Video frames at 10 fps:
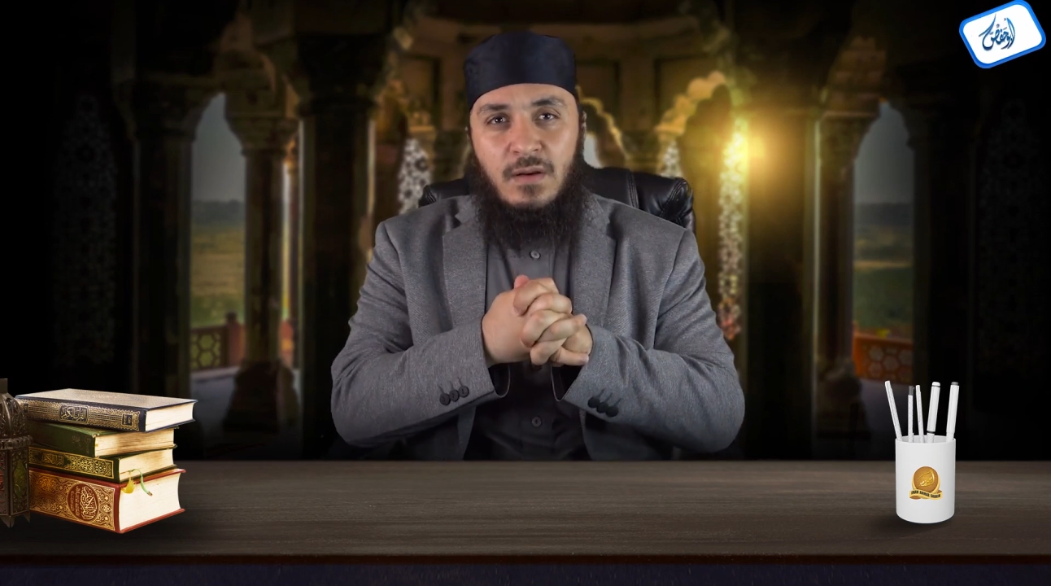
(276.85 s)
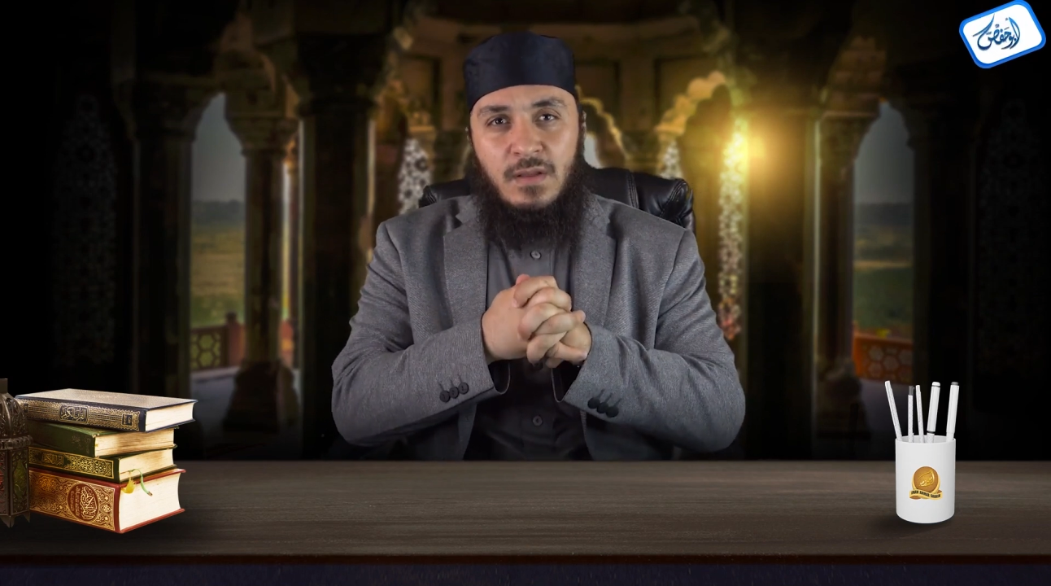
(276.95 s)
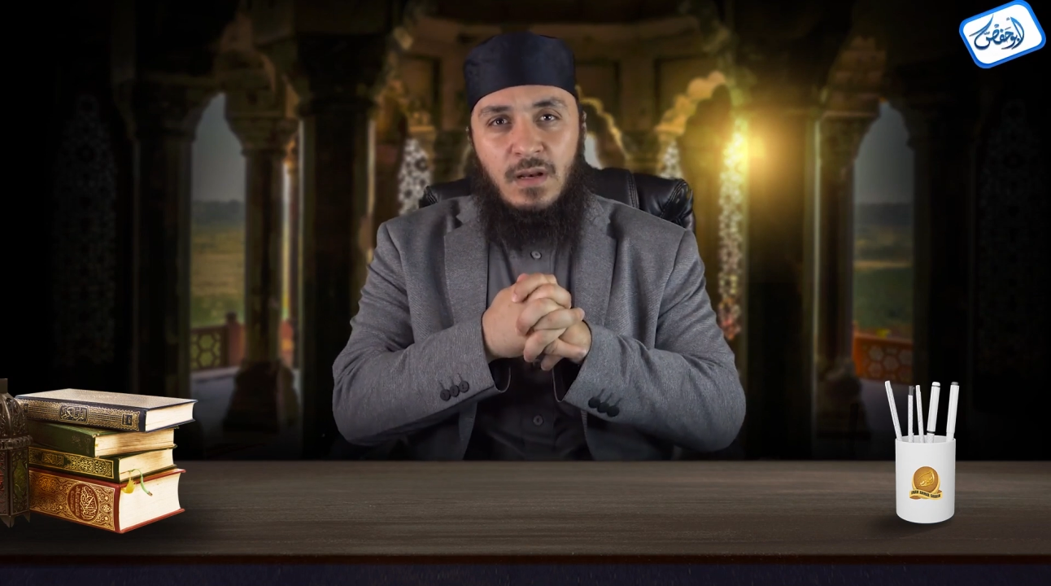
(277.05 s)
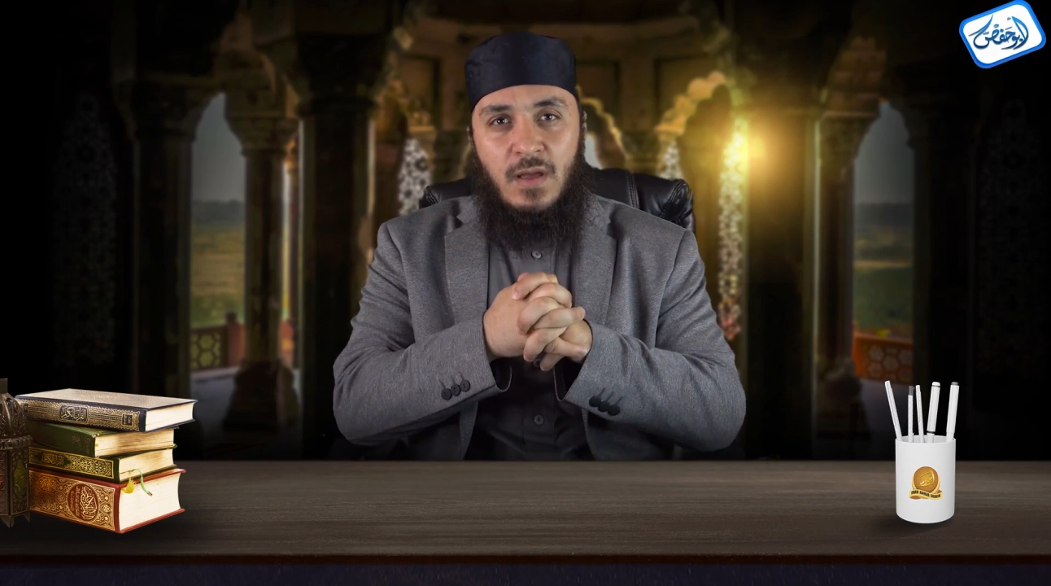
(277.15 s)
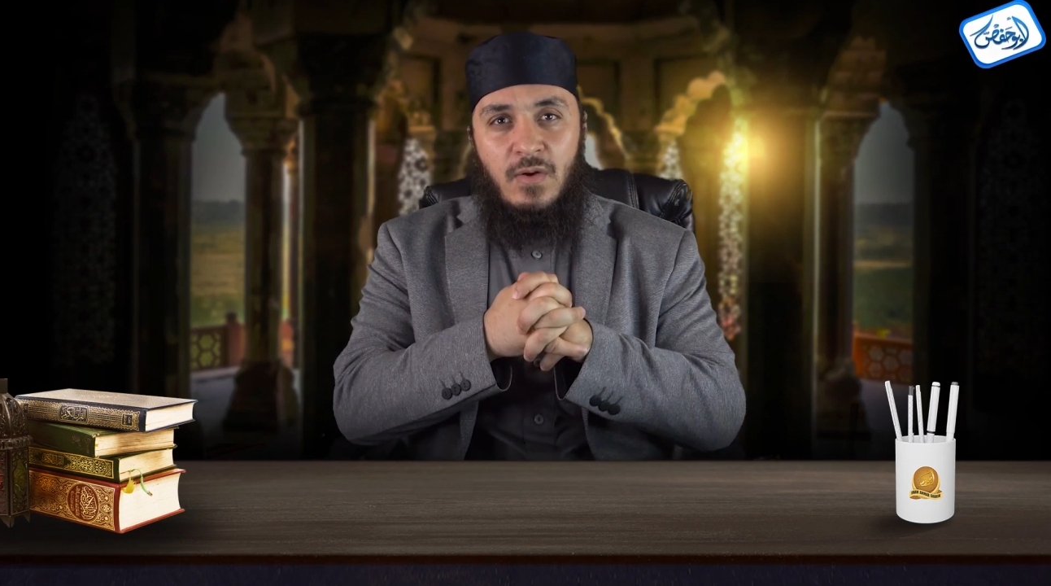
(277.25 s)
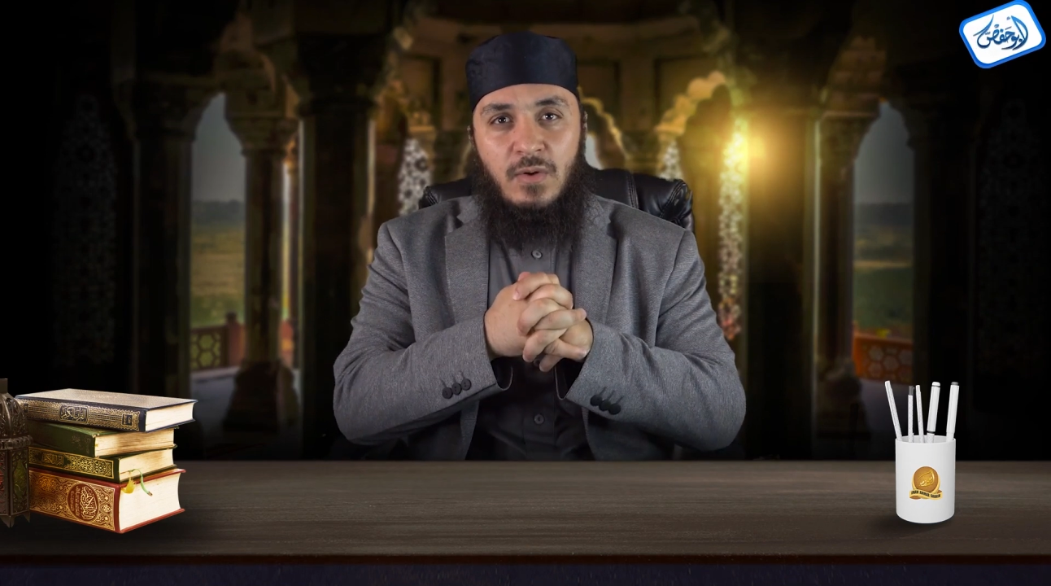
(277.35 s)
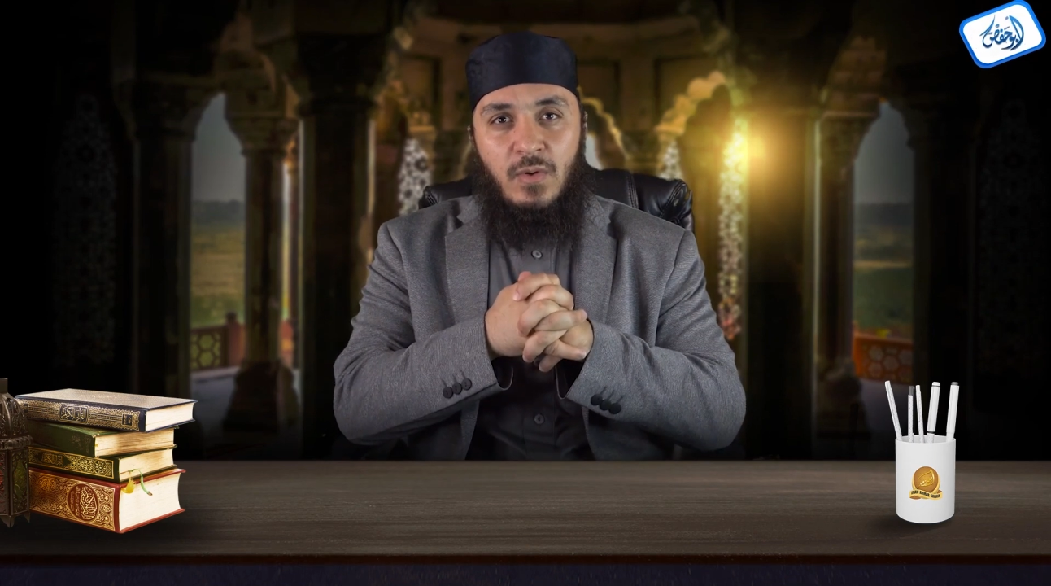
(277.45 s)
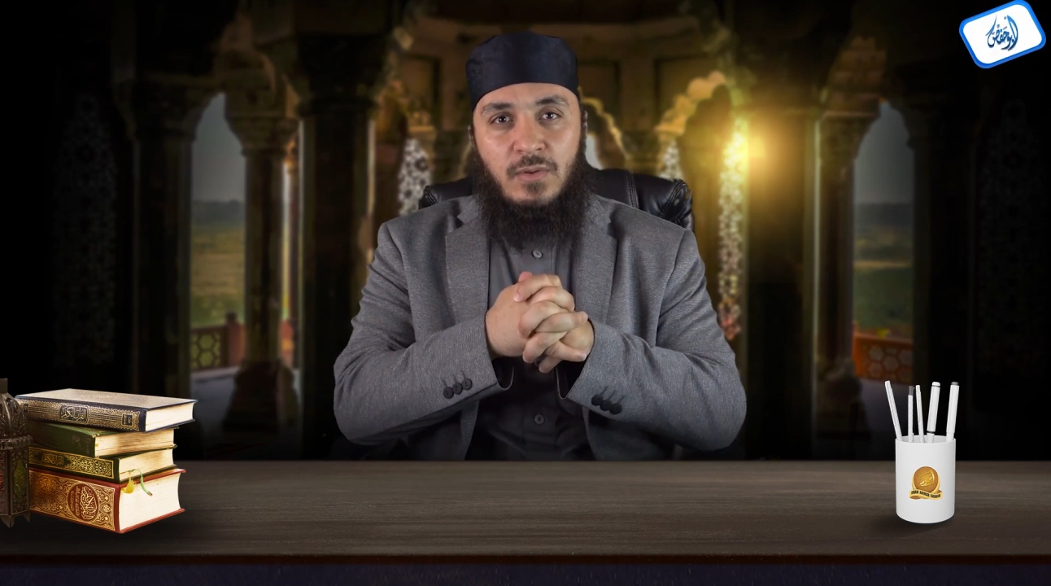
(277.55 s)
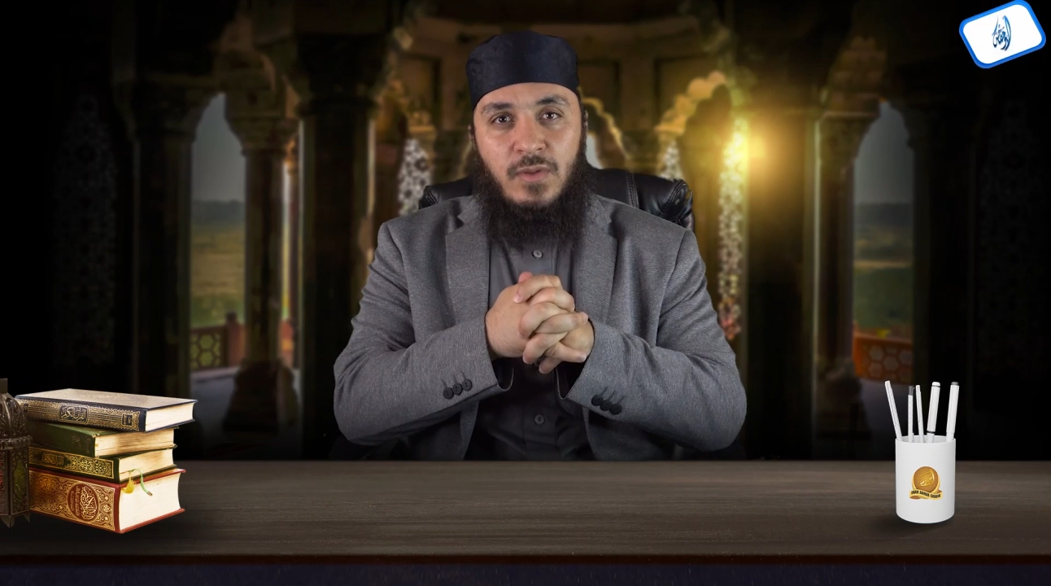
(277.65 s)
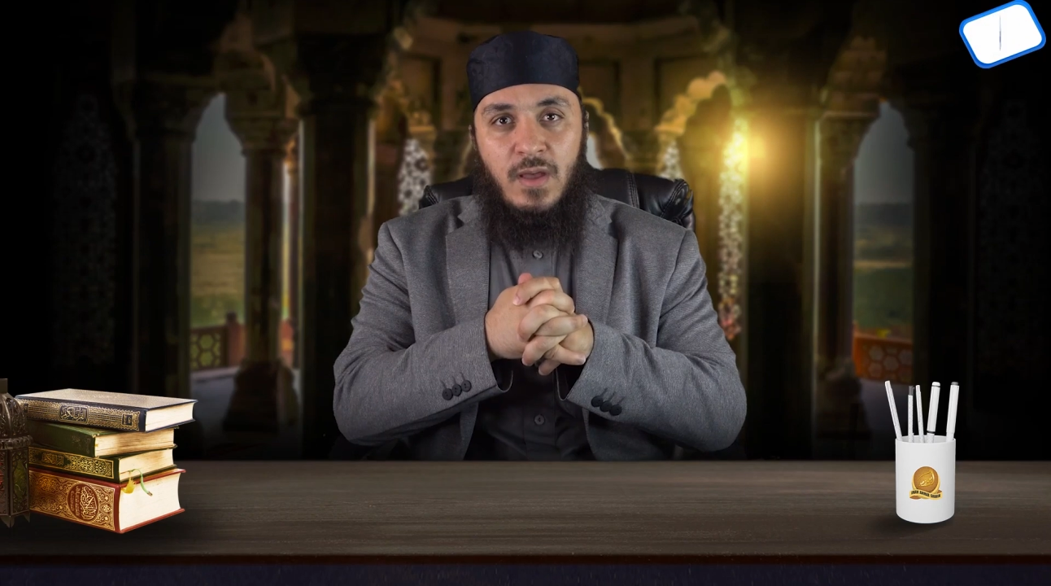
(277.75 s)
radiallahu anhu
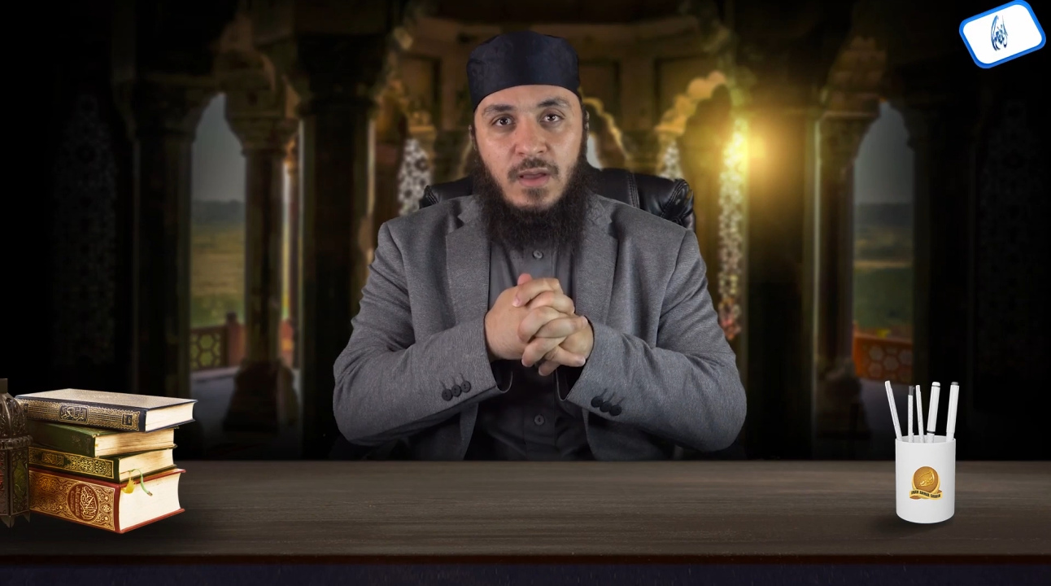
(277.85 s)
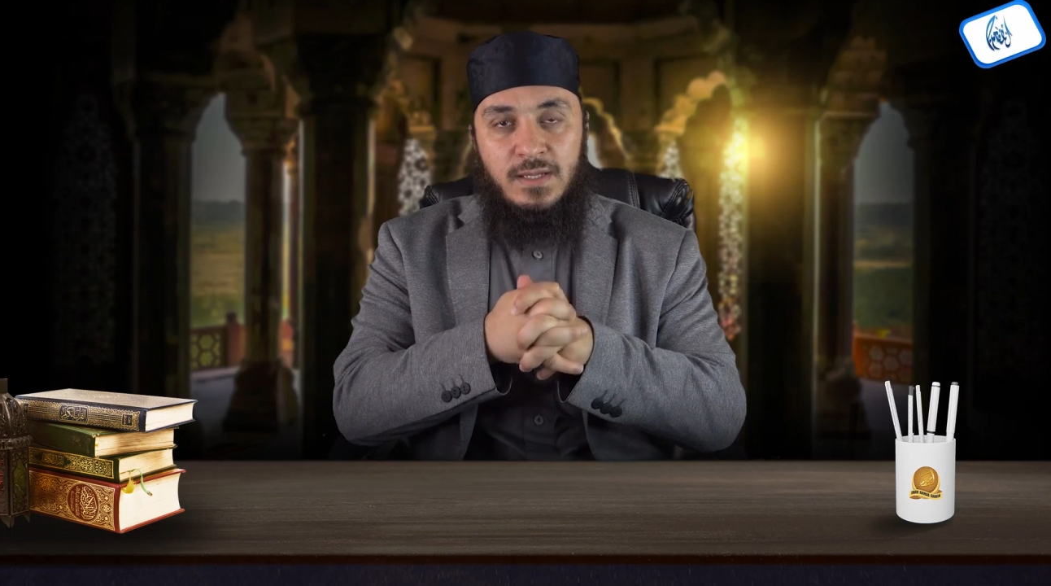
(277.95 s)
arda,